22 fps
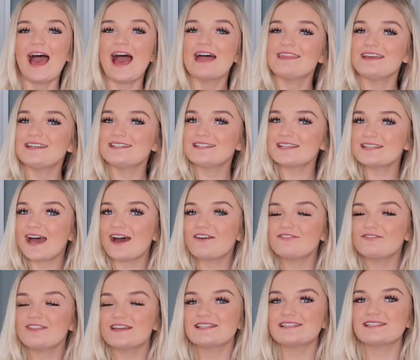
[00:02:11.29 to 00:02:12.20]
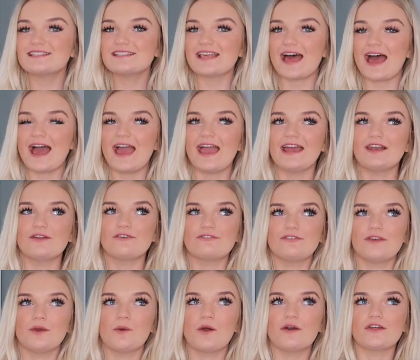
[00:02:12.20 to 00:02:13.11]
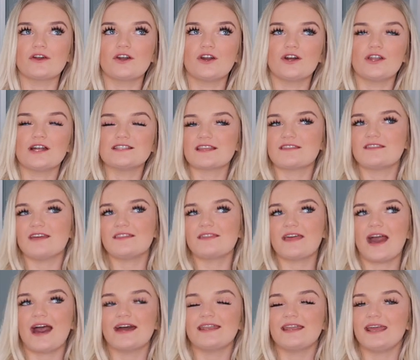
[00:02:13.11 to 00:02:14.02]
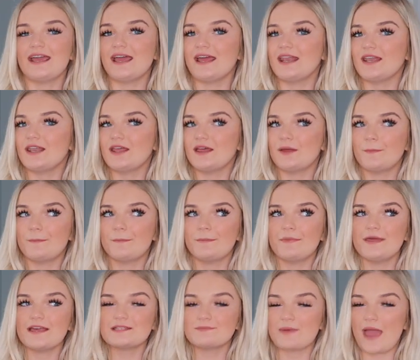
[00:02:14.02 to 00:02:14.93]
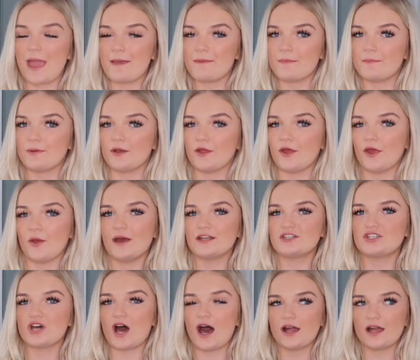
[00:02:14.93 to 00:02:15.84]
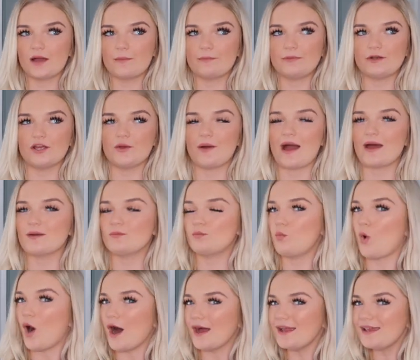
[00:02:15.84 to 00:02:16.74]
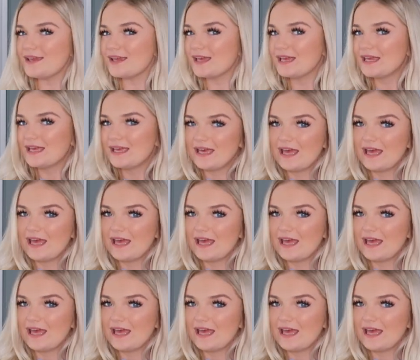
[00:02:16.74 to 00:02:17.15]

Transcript: And they did have this set in a few other colours. I think they had it in this baby blue, a darker blue and white.